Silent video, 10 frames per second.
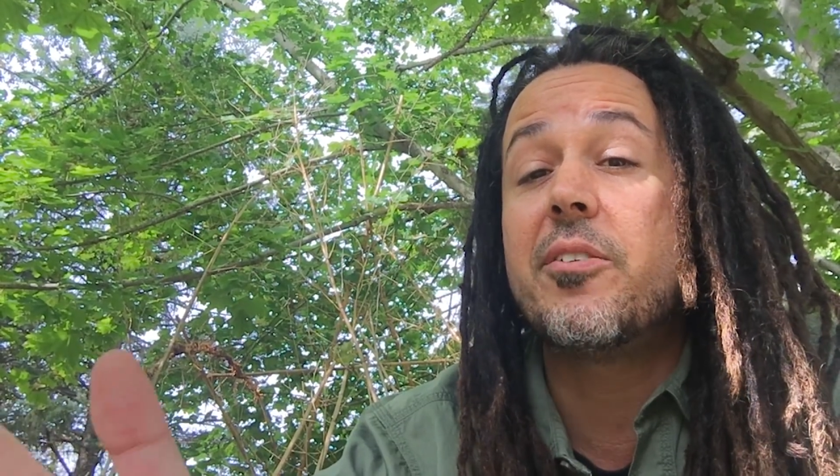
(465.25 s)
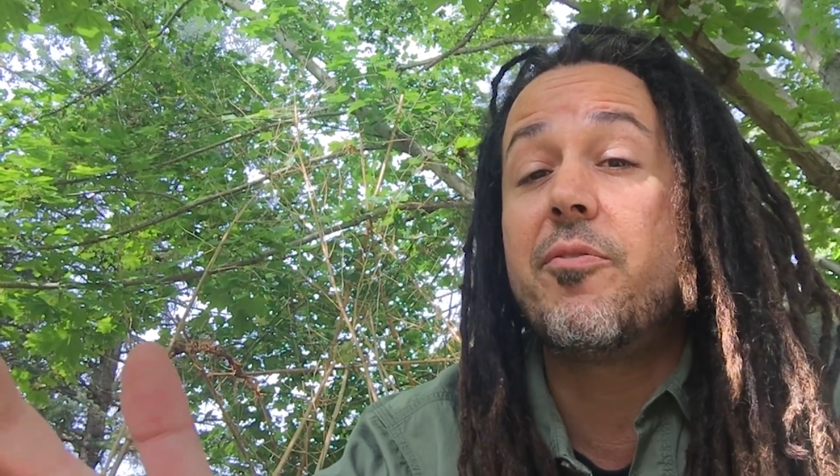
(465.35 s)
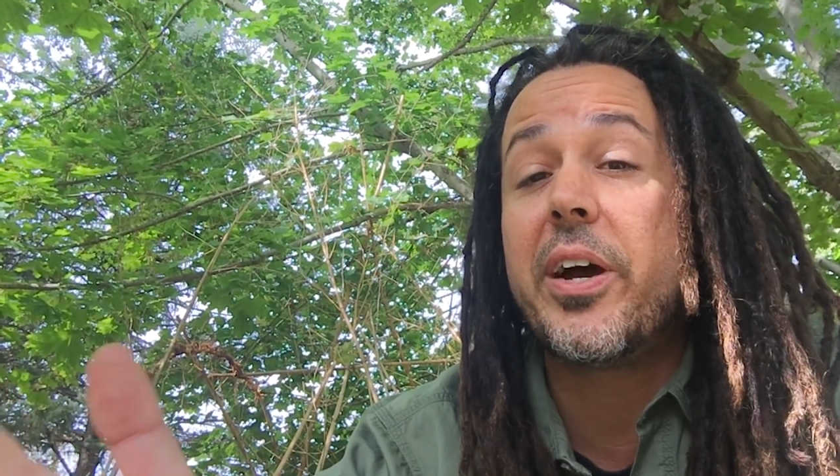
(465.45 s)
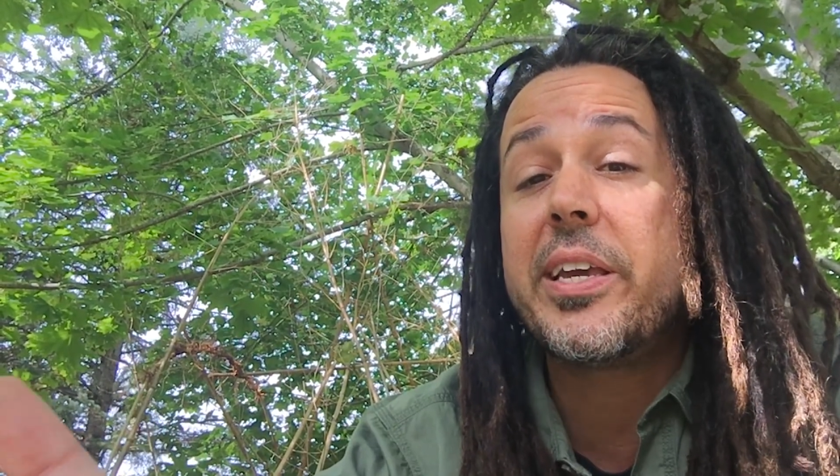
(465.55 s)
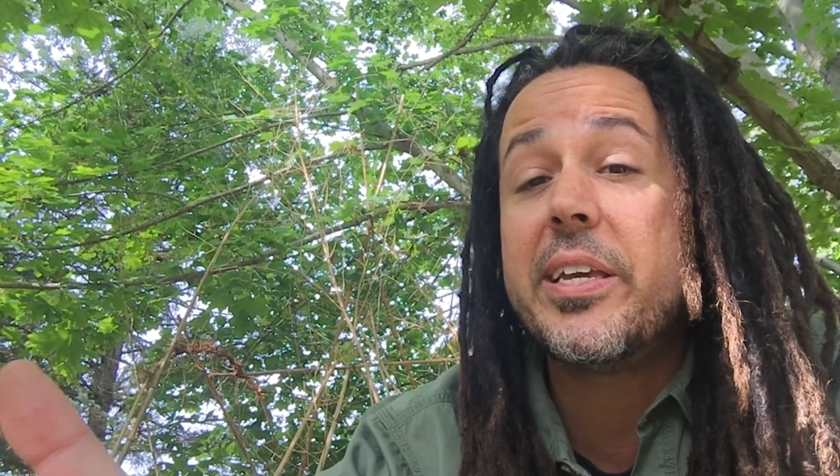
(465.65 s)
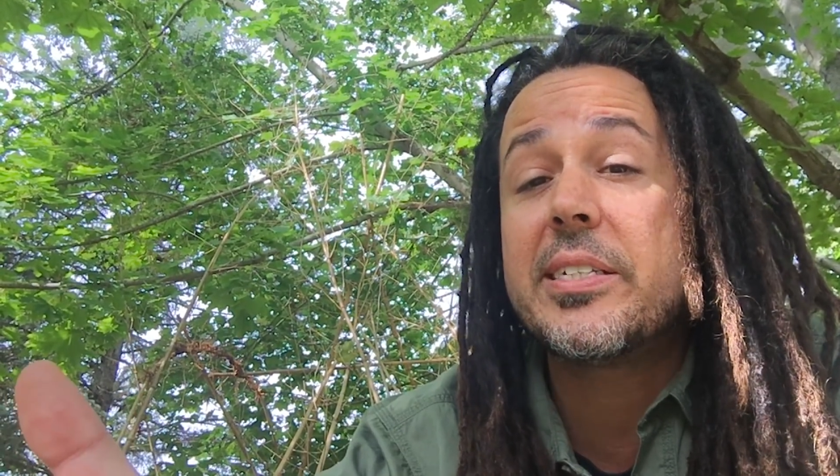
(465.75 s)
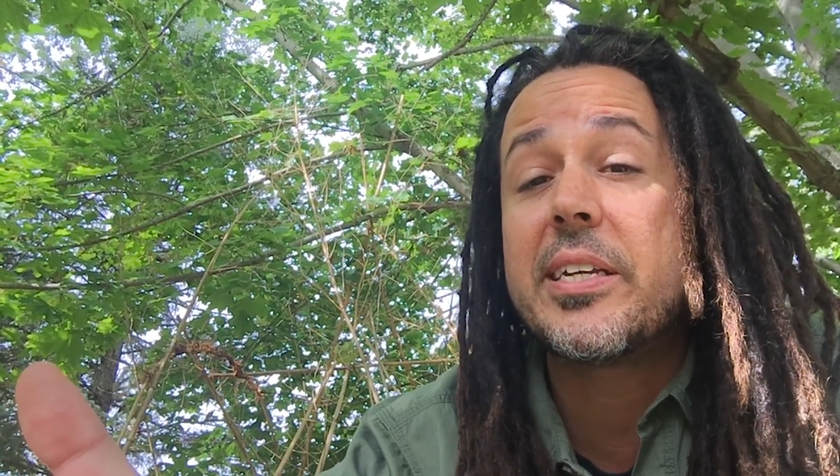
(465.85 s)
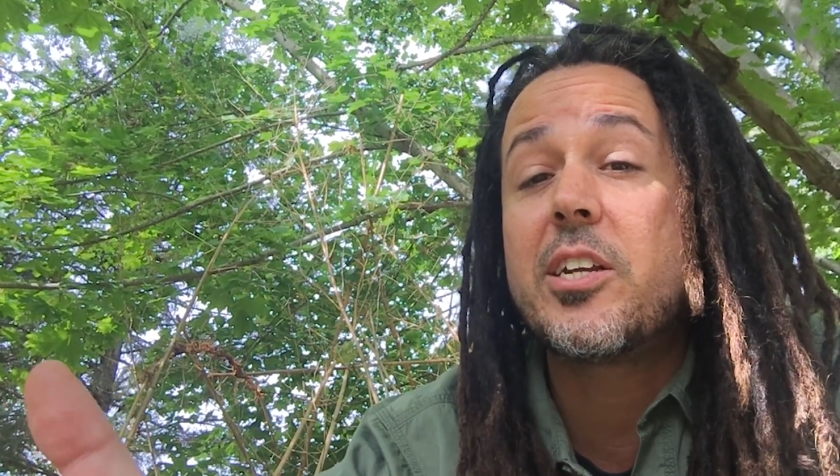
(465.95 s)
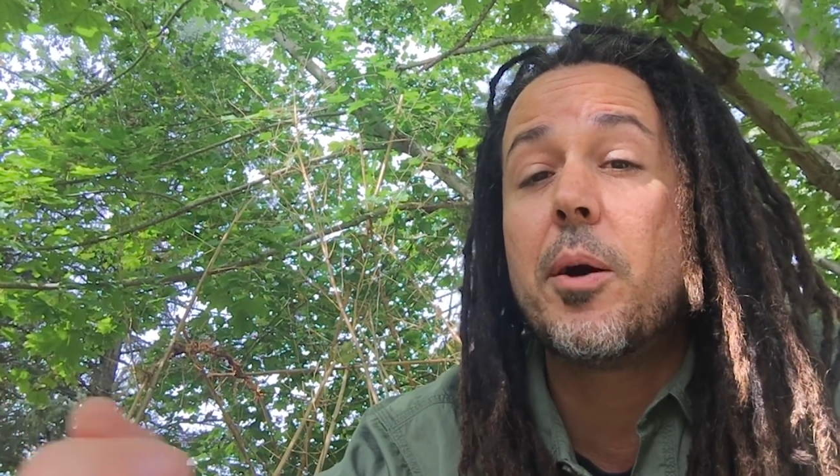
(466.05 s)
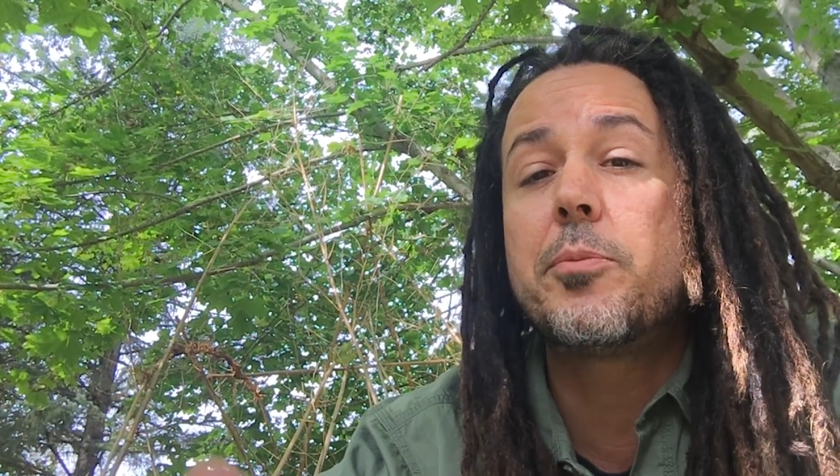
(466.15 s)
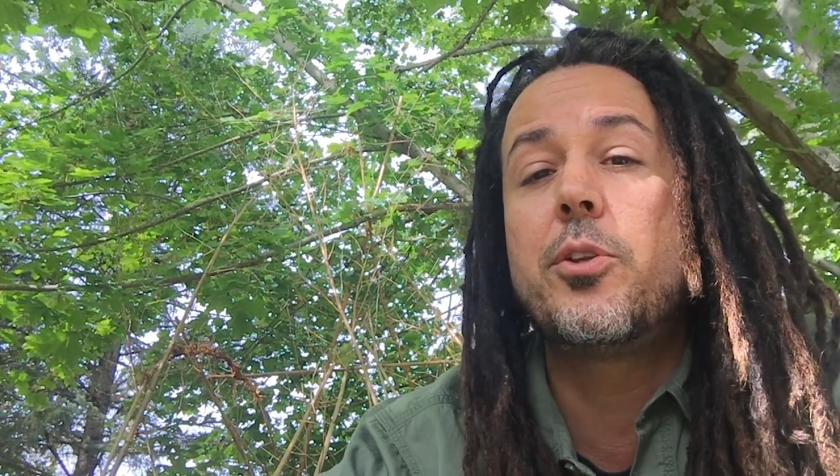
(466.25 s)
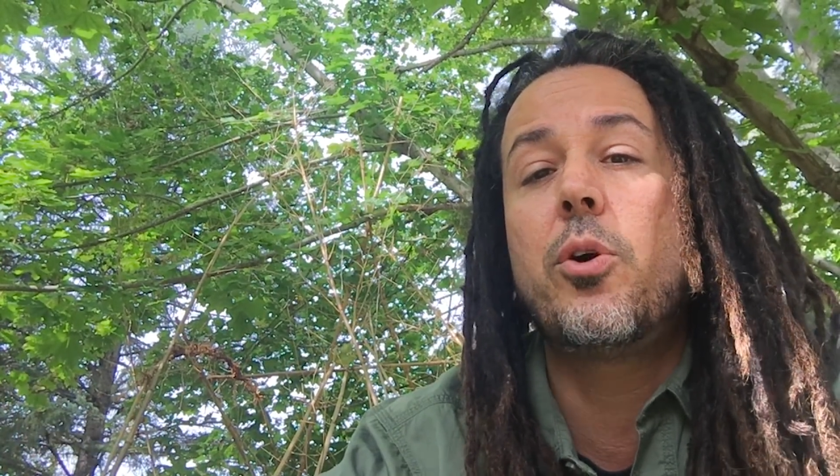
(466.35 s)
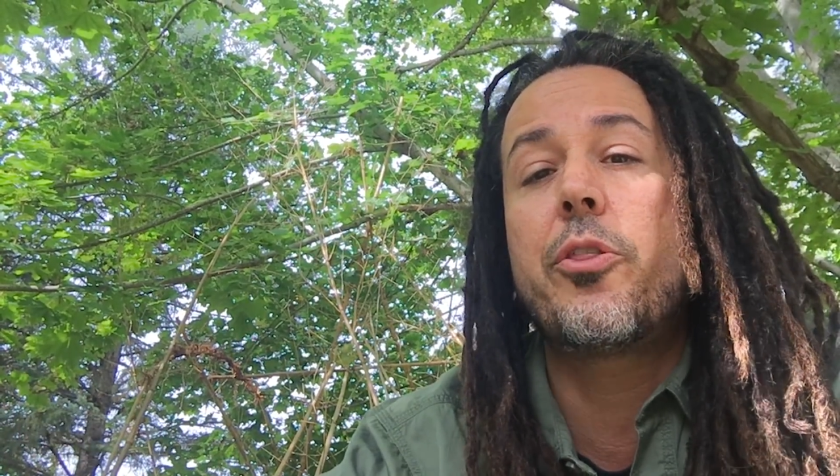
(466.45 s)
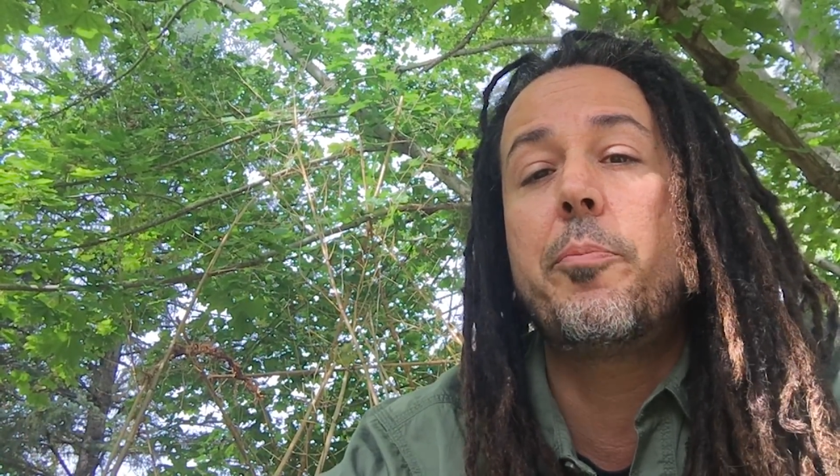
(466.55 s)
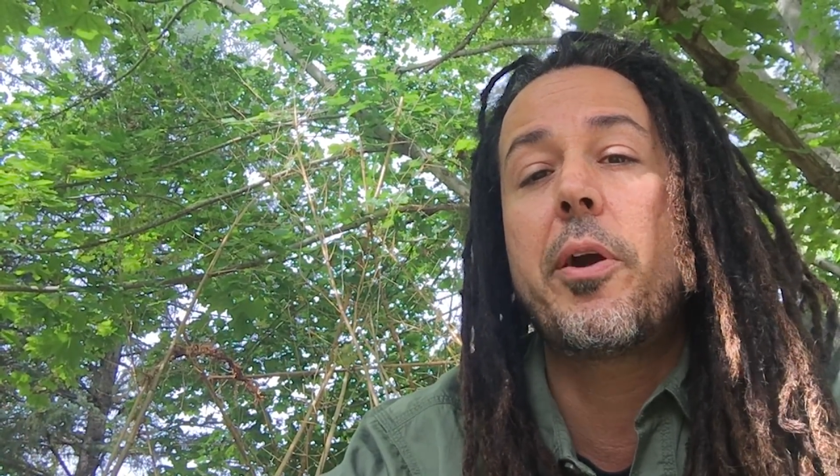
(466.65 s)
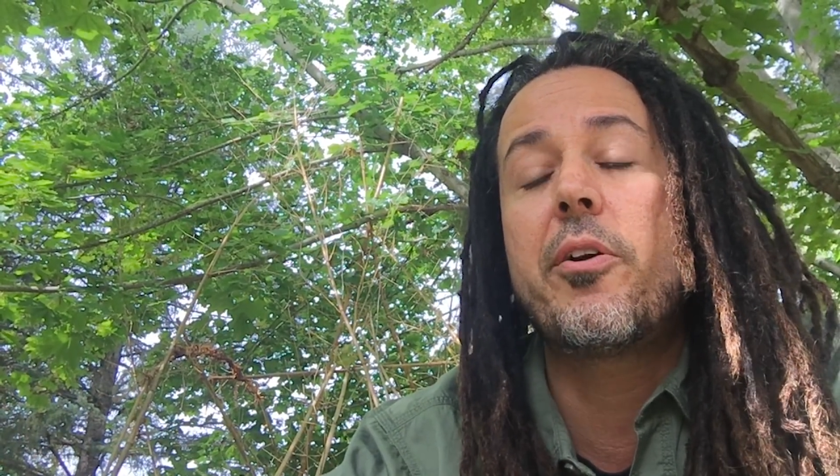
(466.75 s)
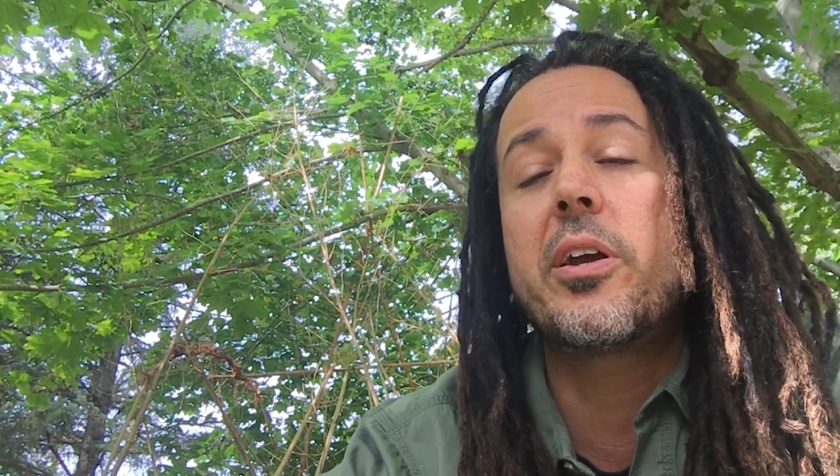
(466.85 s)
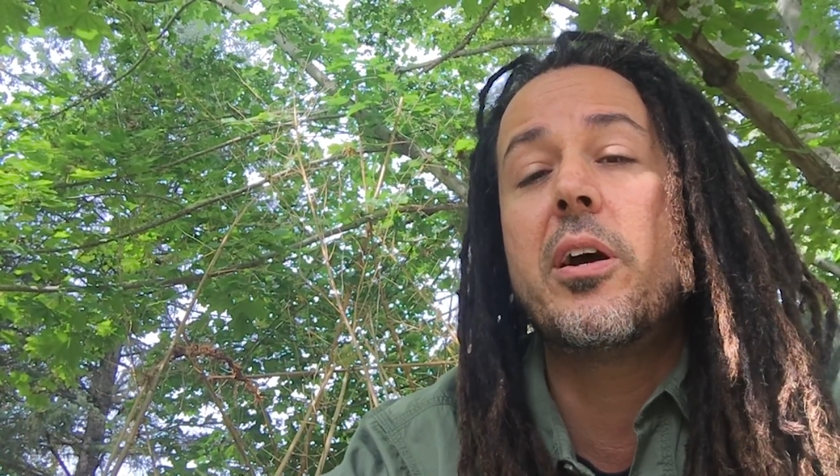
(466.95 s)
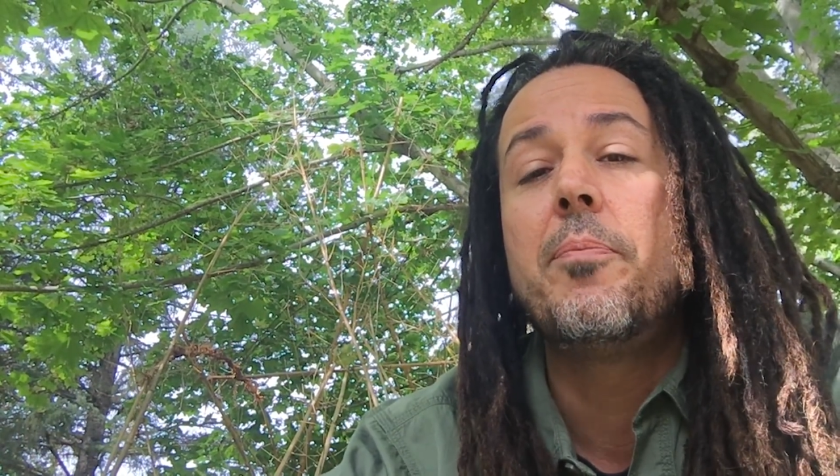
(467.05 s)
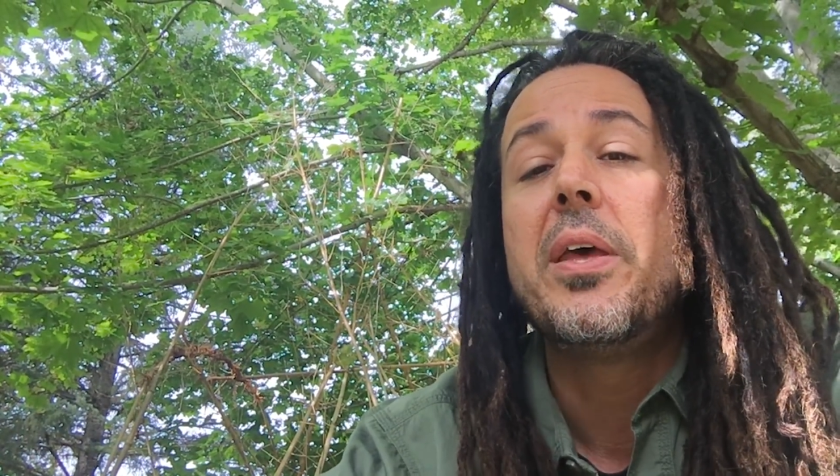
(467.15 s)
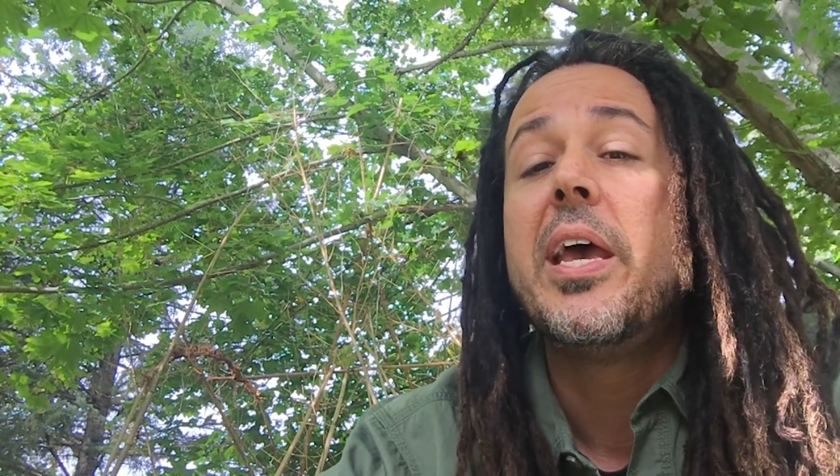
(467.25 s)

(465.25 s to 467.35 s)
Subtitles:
and the Vikings had come to North America.